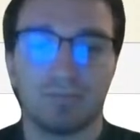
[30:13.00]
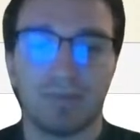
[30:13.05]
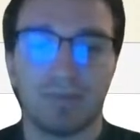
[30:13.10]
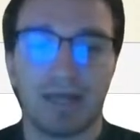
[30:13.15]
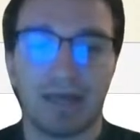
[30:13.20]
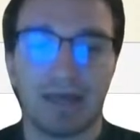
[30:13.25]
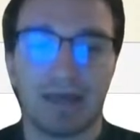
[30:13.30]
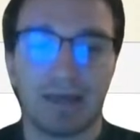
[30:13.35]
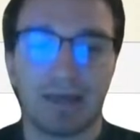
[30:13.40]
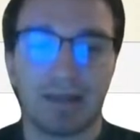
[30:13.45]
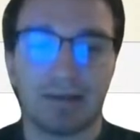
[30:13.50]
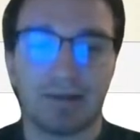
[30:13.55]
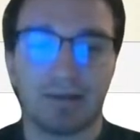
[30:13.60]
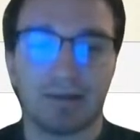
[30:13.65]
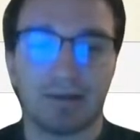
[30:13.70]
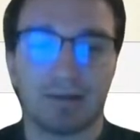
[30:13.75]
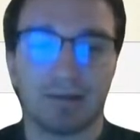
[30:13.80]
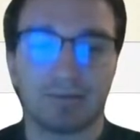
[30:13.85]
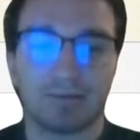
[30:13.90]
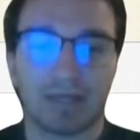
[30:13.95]
And
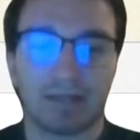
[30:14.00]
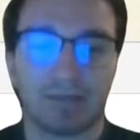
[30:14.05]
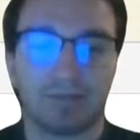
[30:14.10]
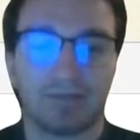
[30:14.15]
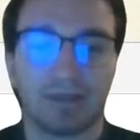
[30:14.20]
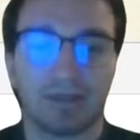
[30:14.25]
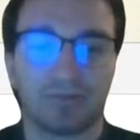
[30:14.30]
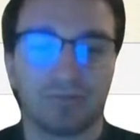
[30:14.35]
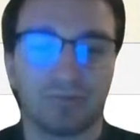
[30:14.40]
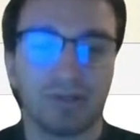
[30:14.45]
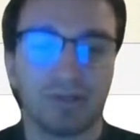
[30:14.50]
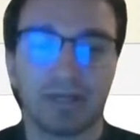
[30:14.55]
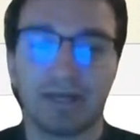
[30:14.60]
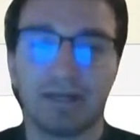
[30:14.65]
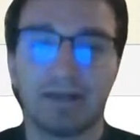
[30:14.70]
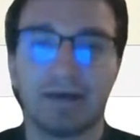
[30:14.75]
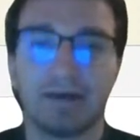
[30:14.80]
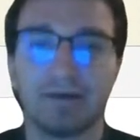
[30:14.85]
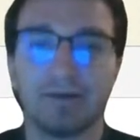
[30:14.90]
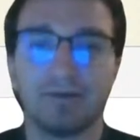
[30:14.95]
that's really kind
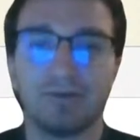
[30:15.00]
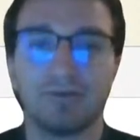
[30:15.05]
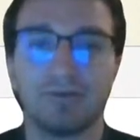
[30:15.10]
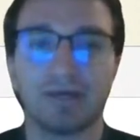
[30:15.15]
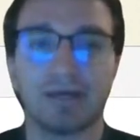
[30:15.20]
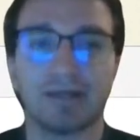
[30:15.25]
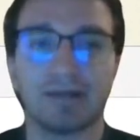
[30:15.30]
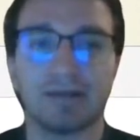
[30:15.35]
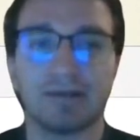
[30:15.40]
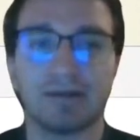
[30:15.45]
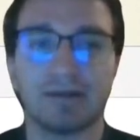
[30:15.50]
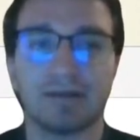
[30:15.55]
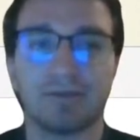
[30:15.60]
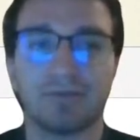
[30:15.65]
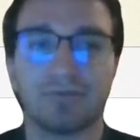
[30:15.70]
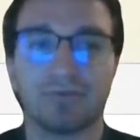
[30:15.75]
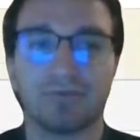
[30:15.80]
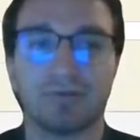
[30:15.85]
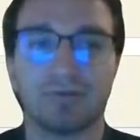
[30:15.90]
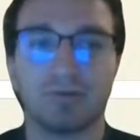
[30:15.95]
of how you do that. And I
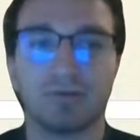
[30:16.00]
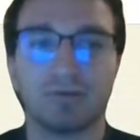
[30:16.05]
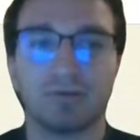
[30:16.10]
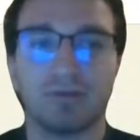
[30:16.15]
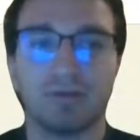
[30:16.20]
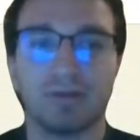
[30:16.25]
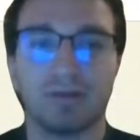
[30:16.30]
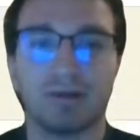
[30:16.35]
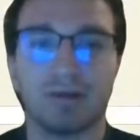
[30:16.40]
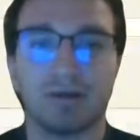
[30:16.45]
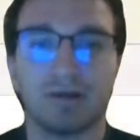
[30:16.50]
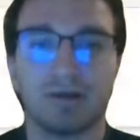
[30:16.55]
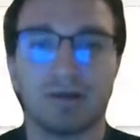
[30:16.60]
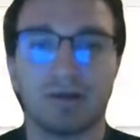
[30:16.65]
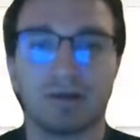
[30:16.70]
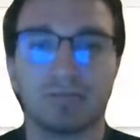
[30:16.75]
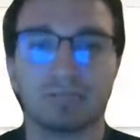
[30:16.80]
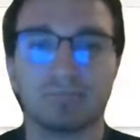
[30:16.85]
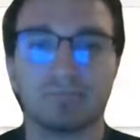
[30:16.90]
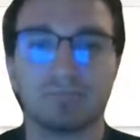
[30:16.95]
sort
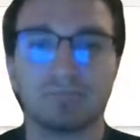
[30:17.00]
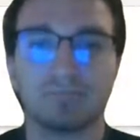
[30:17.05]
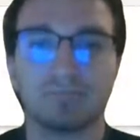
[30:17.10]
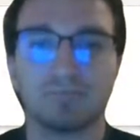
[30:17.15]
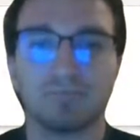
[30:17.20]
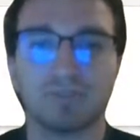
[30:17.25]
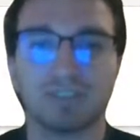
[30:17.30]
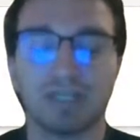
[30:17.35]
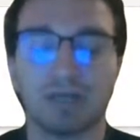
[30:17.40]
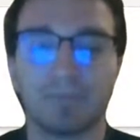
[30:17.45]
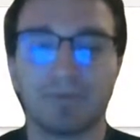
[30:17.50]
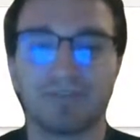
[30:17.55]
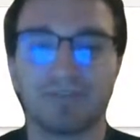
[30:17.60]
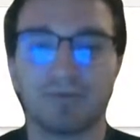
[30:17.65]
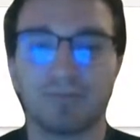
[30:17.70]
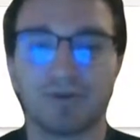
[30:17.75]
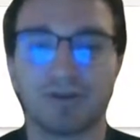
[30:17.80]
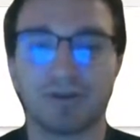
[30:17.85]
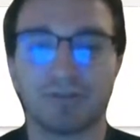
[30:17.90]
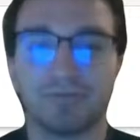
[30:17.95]
of was helping
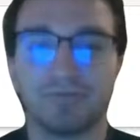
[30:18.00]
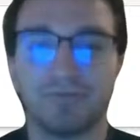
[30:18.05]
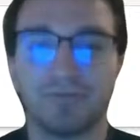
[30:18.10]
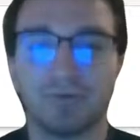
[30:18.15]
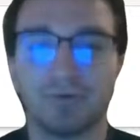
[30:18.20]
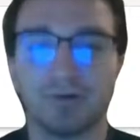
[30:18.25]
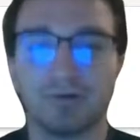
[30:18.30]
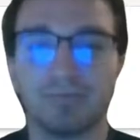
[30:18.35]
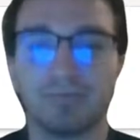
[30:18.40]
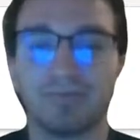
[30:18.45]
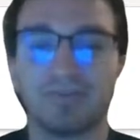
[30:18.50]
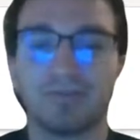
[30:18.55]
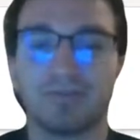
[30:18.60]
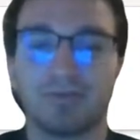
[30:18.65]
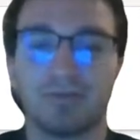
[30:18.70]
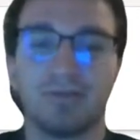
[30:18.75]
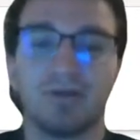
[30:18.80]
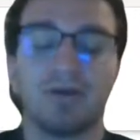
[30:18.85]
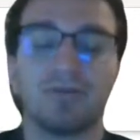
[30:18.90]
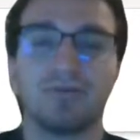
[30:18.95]
someone on the forums
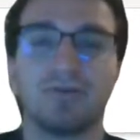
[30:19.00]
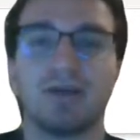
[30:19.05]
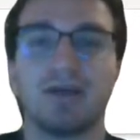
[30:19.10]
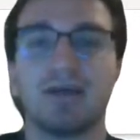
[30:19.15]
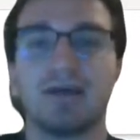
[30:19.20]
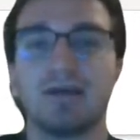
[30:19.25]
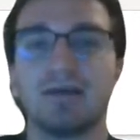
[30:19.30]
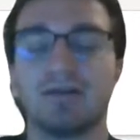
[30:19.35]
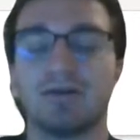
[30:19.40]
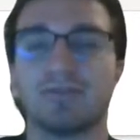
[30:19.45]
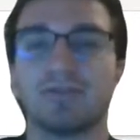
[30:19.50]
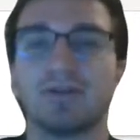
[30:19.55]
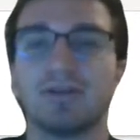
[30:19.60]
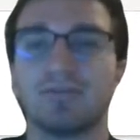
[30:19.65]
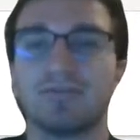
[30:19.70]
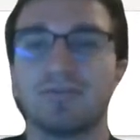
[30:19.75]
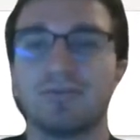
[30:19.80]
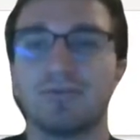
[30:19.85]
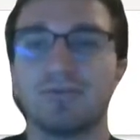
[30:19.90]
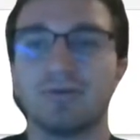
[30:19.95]
the other day and on the
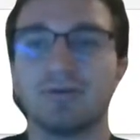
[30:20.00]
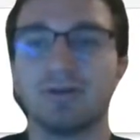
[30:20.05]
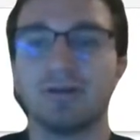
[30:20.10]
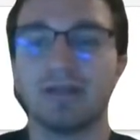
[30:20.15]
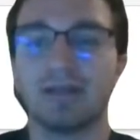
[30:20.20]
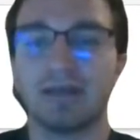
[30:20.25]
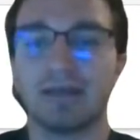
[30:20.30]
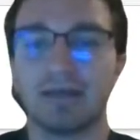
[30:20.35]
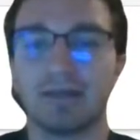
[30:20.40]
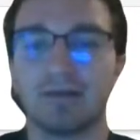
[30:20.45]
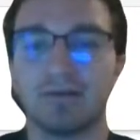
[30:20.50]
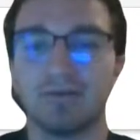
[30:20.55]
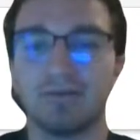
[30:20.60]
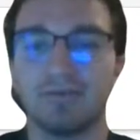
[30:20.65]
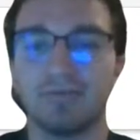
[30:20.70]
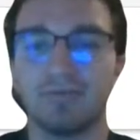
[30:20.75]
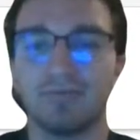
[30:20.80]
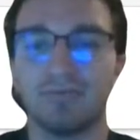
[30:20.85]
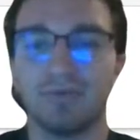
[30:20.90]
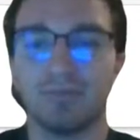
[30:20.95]
Discord,
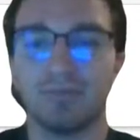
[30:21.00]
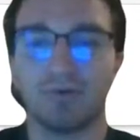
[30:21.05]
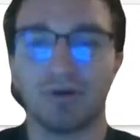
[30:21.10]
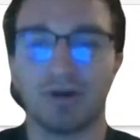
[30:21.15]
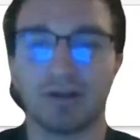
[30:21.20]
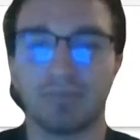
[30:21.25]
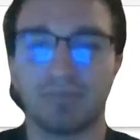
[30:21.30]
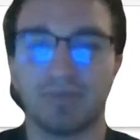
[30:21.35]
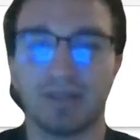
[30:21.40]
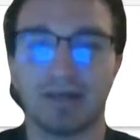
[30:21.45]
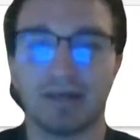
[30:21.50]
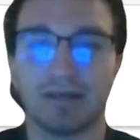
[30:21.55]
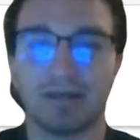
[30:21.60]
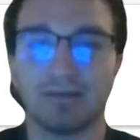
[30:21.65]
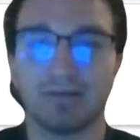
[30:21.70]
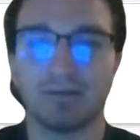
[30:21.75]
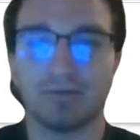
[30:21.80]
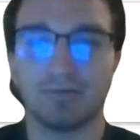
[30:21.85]
and we brought up the